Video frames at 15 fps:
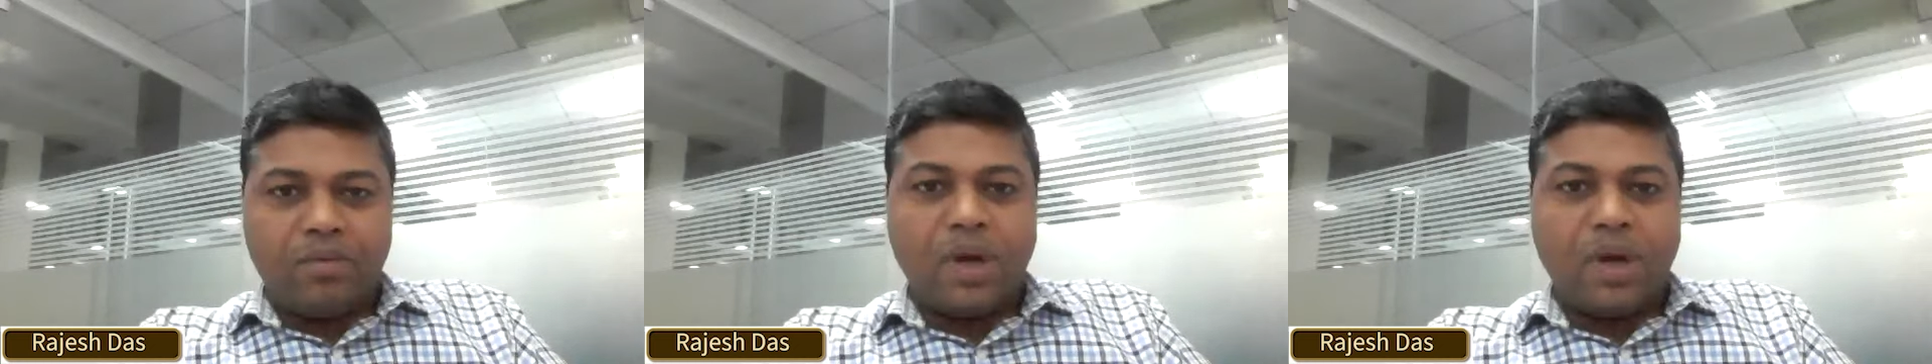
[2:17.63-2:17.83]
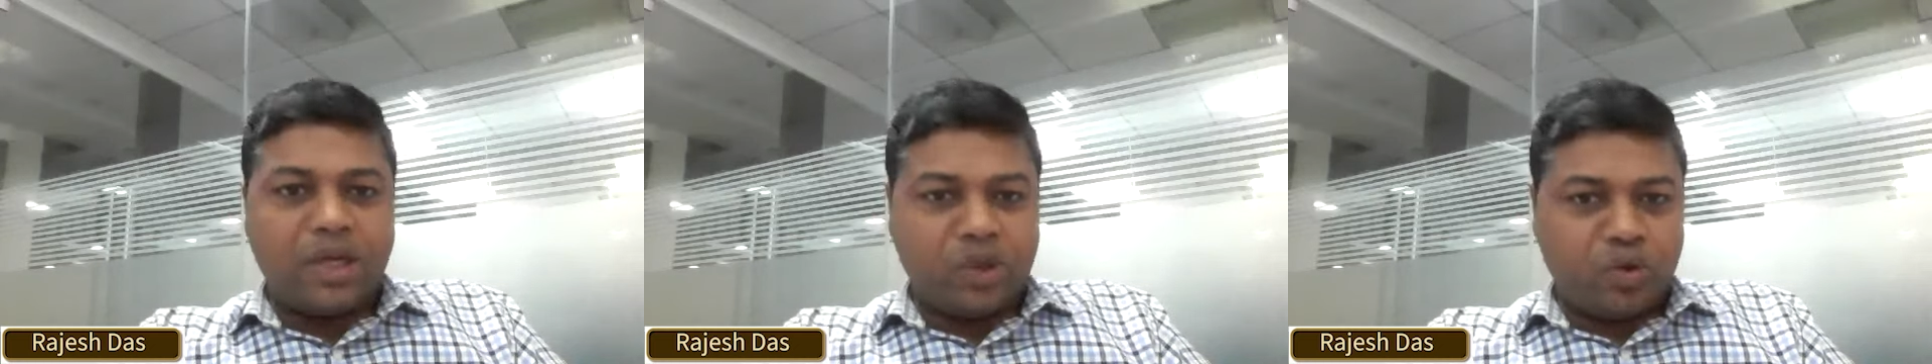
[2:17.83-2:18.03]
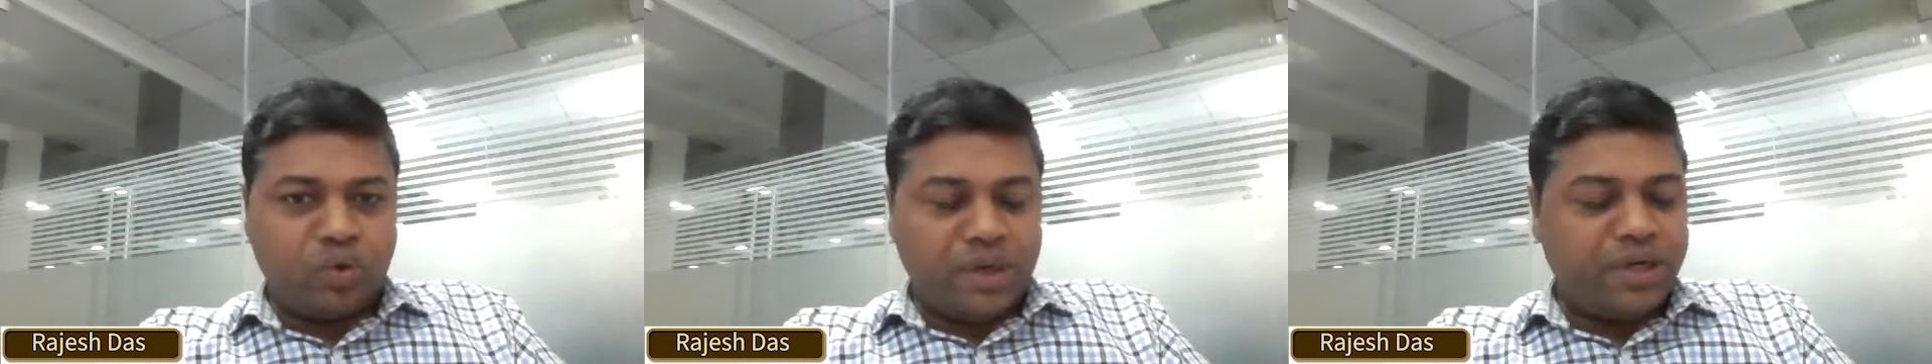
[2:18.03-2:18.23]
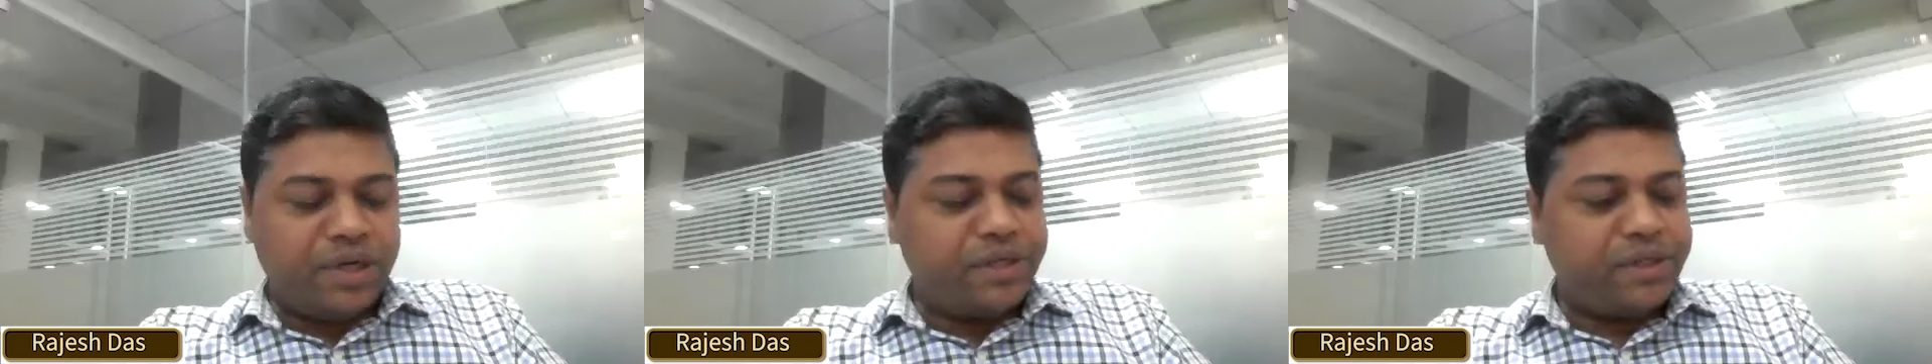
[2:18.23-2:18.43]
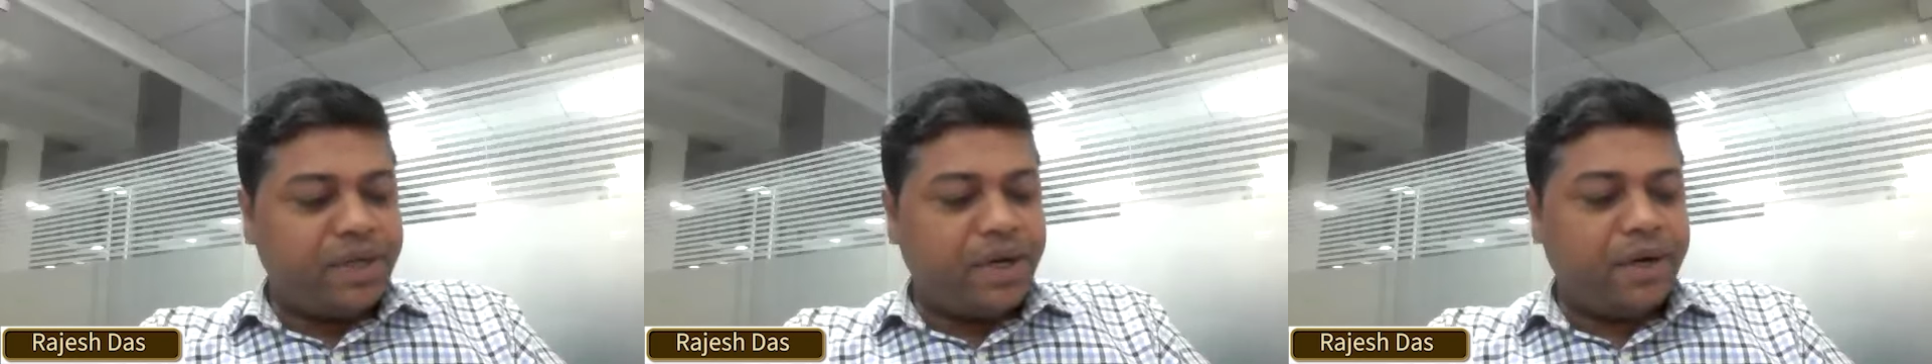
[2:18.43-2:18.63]
one has to
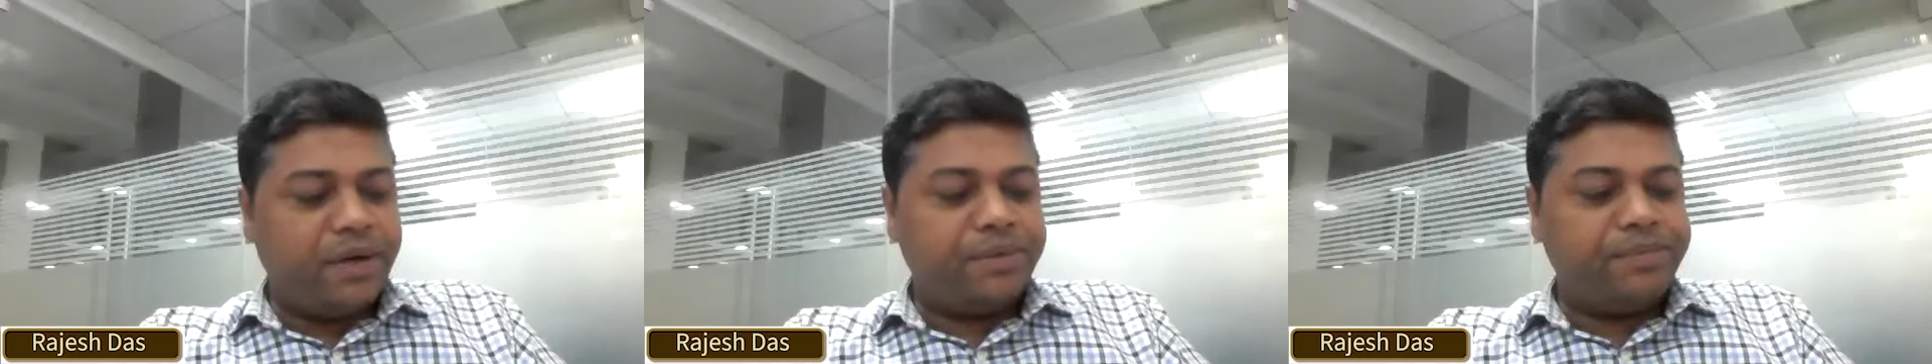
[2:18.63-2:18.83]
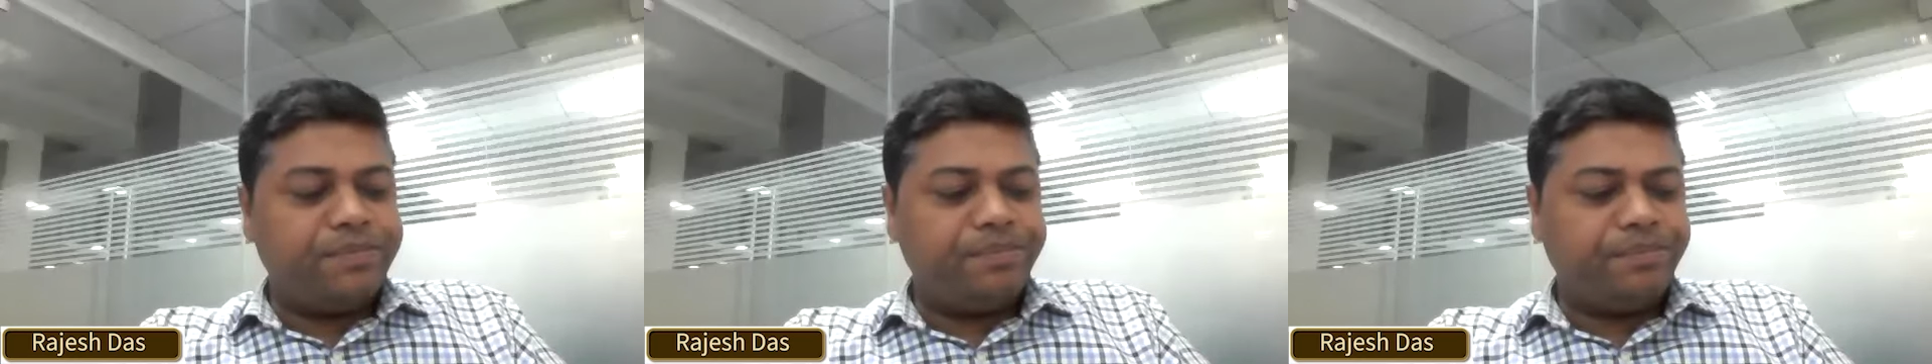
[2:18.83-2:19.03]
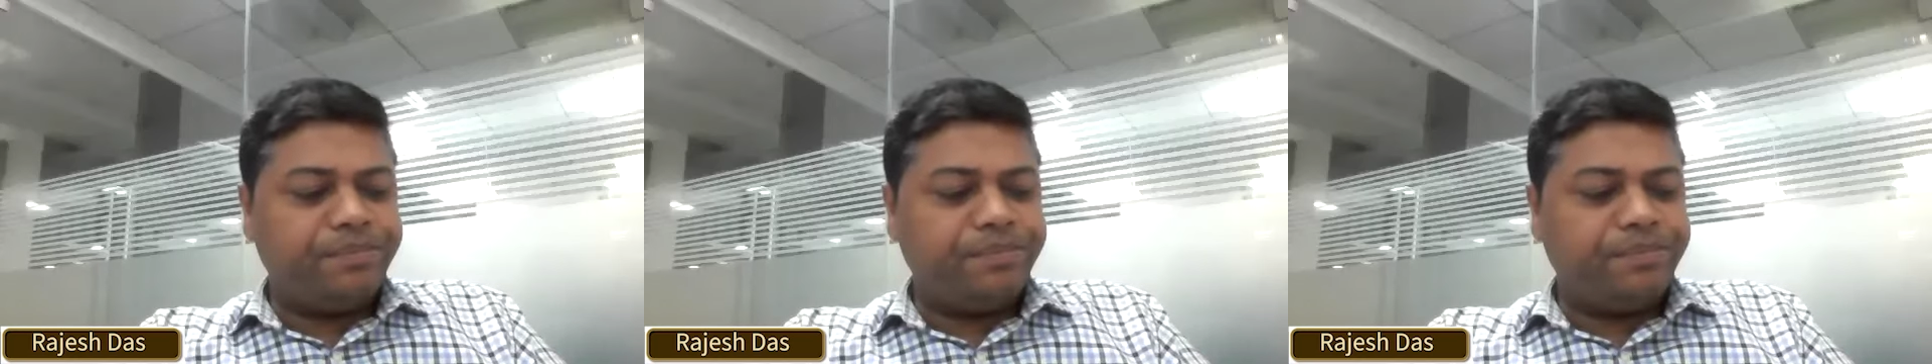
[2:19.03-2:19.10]
understand